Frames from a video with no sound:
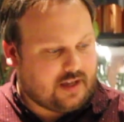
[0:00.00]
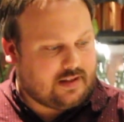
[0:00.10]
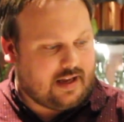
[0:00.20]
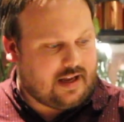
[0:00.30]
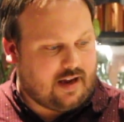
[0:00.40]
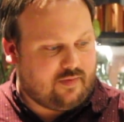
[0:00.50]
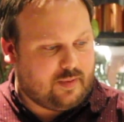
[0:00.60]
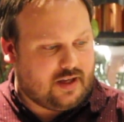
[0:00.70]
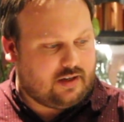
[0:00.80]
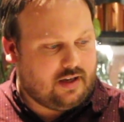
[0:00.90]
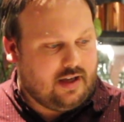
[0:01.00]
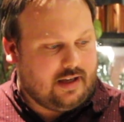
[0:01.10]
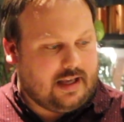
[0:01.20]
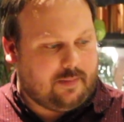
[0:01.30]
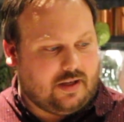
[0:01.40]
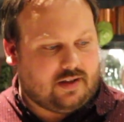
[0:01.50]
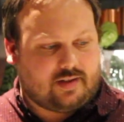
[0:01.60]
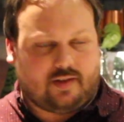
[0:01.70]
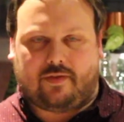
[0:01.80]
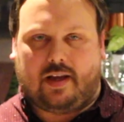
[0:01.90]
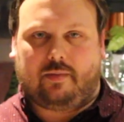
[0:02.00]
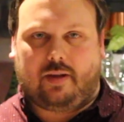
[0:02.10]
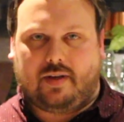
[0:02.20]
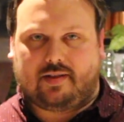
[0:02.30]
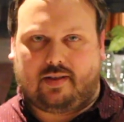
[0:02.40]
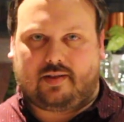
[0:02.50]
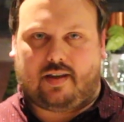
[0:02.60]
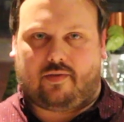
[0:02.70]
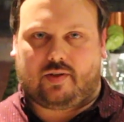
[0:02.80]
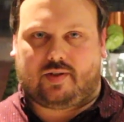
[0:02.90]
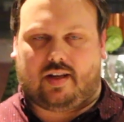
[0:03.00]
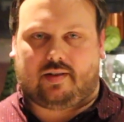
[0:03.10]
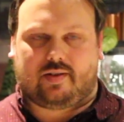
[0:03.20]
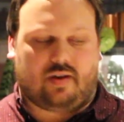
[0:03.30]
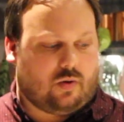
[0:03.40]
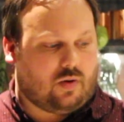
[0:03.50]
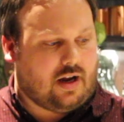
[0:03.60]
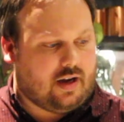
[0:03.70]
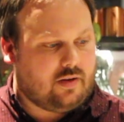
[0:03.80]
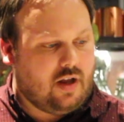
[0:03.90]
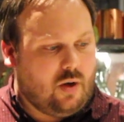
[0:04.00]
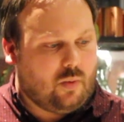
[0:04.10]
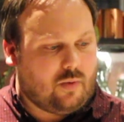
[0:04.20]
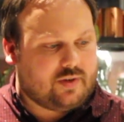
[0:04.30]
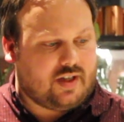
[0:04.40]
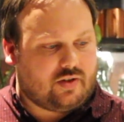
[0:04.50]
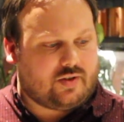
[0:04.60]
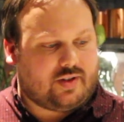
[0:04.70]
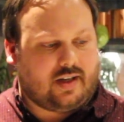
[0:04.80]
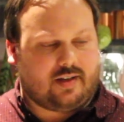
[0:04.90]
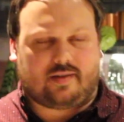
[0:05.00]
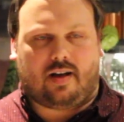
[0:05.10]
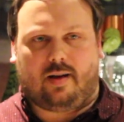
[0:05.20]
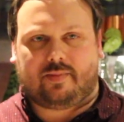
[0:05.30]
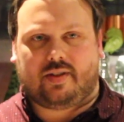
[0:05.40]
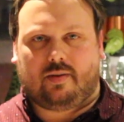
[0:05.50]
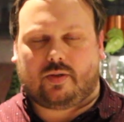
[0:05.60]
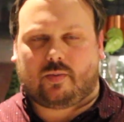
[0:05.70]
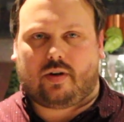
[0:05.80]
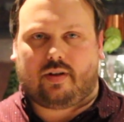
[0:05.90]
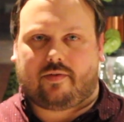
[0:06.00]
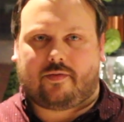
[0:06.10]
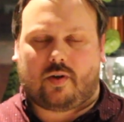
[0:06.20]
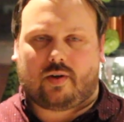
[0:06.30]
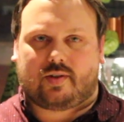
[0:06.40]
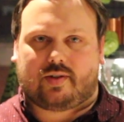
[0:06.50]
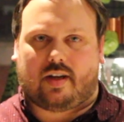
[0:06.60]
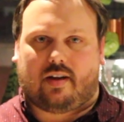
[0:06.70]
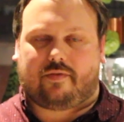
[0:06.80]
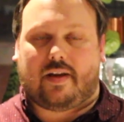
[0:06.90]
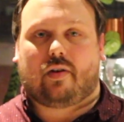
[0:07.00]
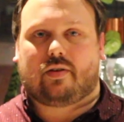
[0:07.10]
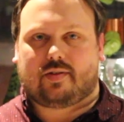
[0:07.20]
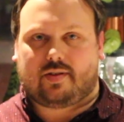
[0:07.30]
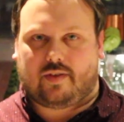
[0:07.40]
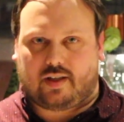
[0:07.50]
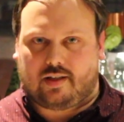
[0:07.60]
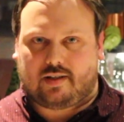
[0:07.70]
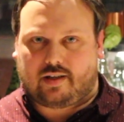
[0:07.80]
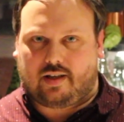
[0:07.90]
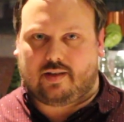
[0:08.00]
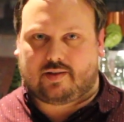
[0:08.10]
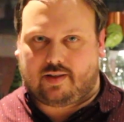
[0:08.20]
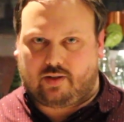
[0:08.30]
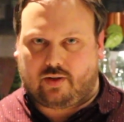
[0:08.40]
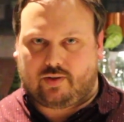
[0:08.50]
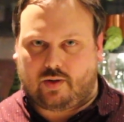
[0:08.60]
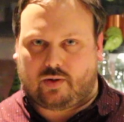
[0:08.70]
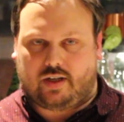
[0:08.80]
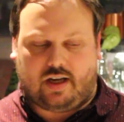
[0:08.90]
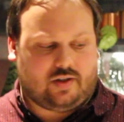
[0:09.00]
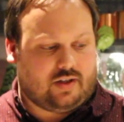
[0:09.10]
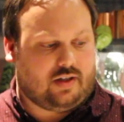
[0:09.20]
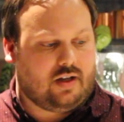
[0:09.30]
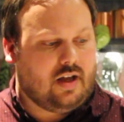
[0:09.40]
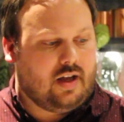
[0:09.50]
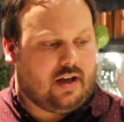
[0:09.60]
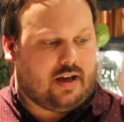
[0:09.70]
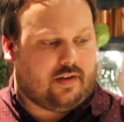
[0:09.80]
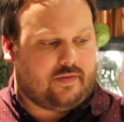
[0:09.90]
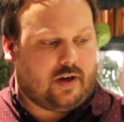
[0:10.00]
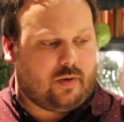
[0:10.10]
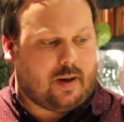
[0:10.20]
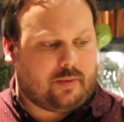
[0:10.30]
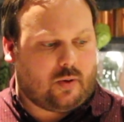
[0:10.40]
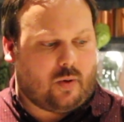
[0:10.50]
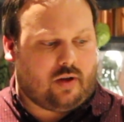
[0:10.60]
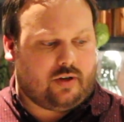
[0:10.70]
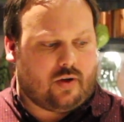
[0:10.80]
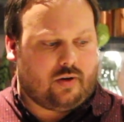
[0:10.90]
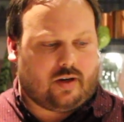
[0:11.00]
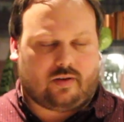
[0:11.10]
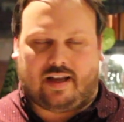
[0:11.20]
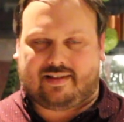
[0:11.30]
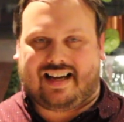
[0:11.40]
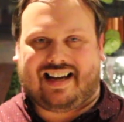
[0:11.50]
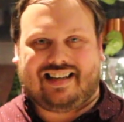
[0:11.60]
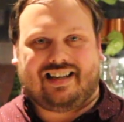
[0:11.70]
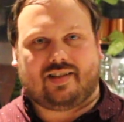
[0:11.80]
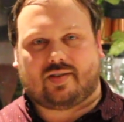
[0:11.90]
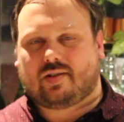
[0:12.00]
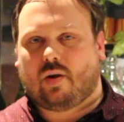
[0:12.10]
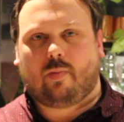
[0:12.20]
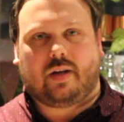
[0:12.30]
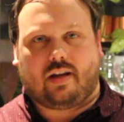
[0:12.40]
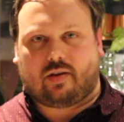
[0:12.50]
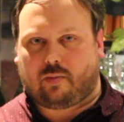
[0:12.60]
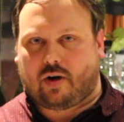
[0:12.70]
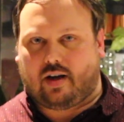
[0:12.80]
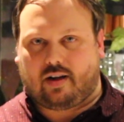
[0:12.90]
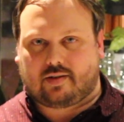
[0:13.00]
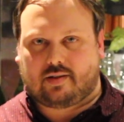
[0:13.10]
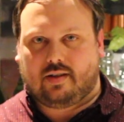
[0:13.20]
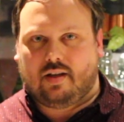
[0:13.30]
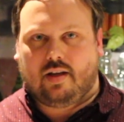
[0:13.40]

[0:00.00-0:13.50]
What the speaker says: They have been keeping this a family business ever since. So what was interesting is Thompson was one of the first founders of the Kentucky Distiller Association. Very reputable, well-known, and tied into so many other products